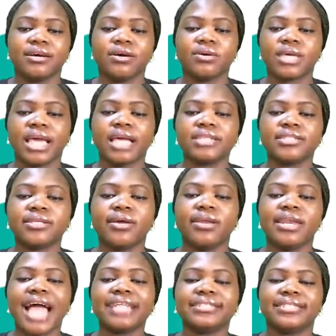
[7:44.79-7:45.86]
Okay, so
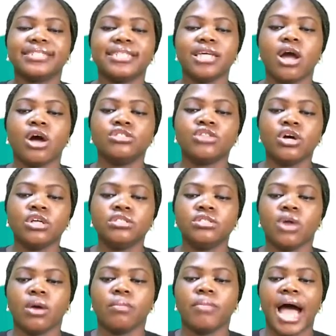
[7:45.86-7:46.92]
let the unknown
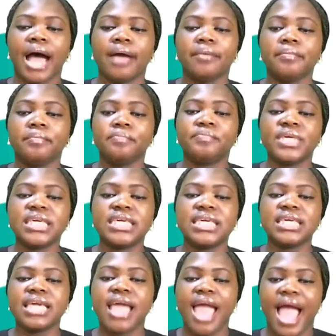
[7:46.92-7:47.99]
number
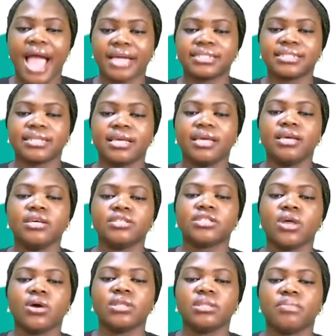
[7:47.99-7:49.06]
be X.
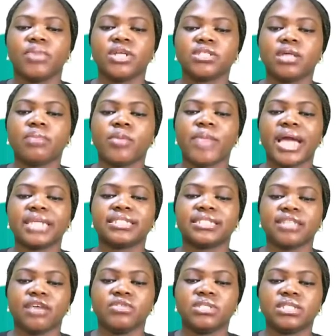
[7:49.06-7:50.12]
So the bottom number is
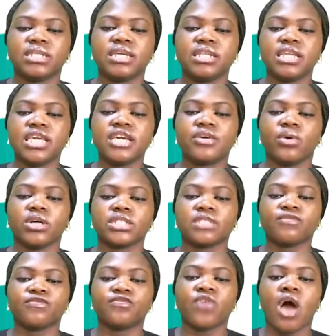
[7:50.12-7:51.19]
17
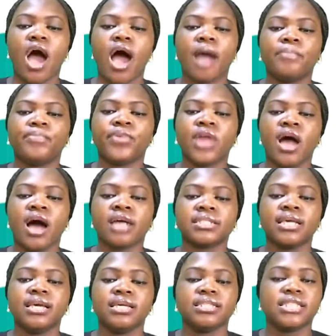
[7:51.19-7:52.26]
equals 4 plus
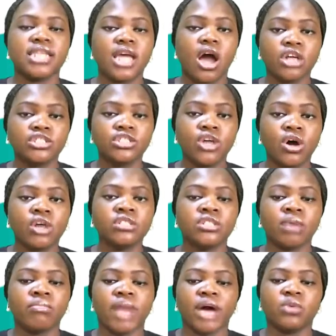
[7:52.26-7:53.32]
the unknown
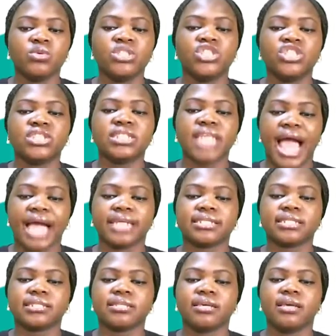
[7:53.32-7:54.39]
number, which is
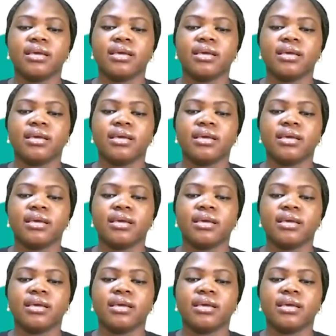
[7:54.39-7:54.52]
X.